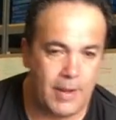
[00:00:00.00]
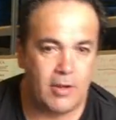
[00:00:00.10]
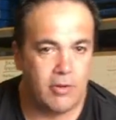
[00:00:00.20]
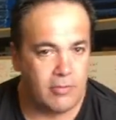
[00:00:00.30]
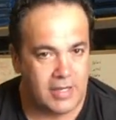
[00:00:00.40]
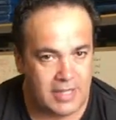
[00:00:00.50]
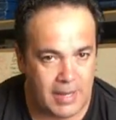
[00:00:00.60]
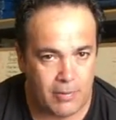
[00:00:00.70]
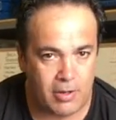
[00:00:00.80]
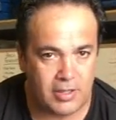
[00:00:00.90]
I go right to
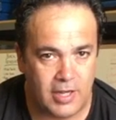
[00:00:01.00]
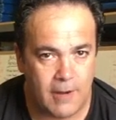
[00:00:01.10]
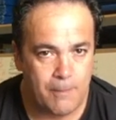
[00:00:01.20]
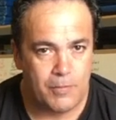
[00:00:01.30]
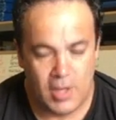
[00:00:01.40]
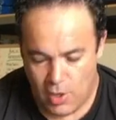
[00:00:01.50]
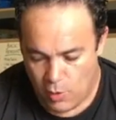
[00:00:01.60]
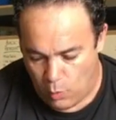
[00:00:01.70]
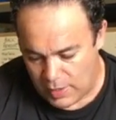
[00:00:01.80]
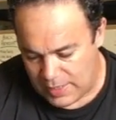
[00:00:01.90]
that part there.
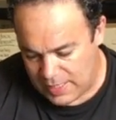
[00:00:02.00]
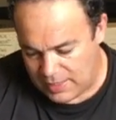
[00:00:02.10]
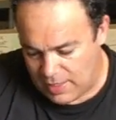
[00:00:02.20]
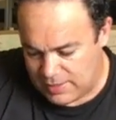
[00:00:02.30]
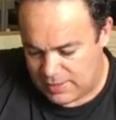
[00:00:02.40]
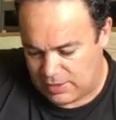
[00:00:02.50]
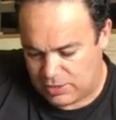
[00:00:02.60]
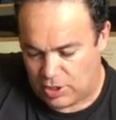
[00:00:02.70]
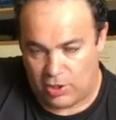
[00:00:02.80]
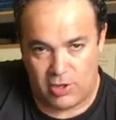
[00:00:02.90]
What that does is it
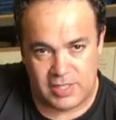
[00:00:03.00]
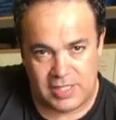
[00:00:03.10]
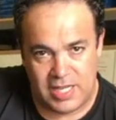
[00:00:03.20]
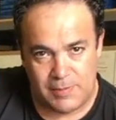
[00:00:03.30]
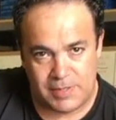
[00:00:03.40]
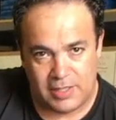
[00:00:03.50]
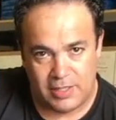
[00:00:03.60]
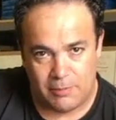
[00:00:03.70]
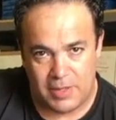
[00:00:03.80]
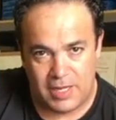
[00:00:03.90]
turns his hips a
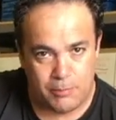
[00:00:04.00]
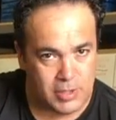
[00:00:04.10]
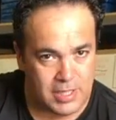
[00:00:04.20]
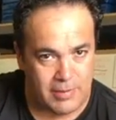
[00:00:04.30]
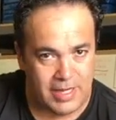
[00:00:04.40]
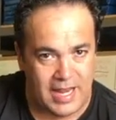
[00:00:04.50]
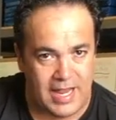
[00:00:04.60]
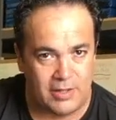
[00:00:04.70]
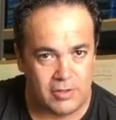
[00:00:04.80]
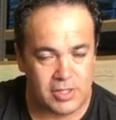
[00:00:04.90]
little bit, puts him at an
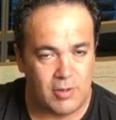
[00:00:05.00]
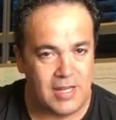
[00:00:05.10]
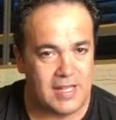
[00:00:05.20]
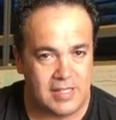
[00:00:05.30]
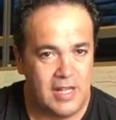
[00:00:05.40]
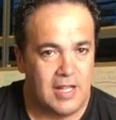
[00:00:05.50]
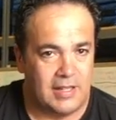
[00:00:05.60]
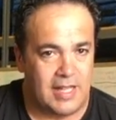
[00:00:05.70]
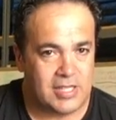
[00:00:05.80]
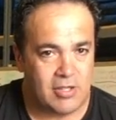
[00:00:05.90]
angle so he has
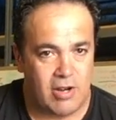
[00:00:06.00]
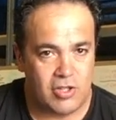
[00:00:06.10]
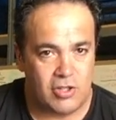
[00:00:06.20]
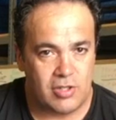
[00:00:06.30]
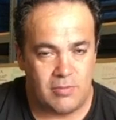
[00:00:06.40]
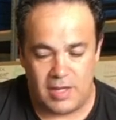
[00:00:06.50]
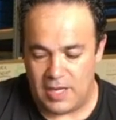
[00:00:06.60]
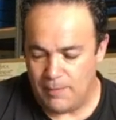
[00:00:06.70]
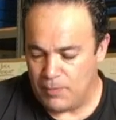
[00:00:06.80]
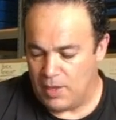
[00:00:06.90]
less structure to
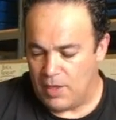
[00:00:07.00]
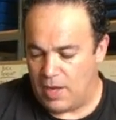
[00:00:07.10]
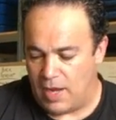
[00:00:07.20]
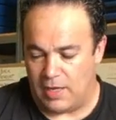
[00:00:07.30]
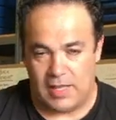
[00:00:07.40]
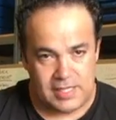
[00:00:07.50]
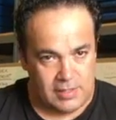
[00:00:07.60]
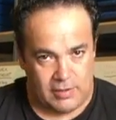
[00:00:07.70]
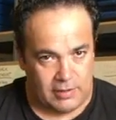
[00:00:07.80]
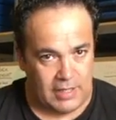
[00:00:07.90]
me and less
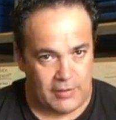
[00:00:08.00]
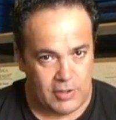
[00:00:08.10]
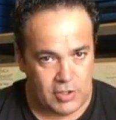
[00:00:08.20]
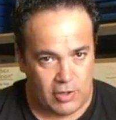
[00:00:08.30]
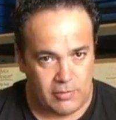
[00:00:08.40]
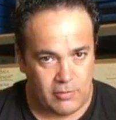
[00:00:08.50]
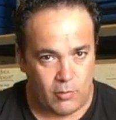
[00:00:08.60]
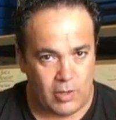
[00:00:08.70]
leverage on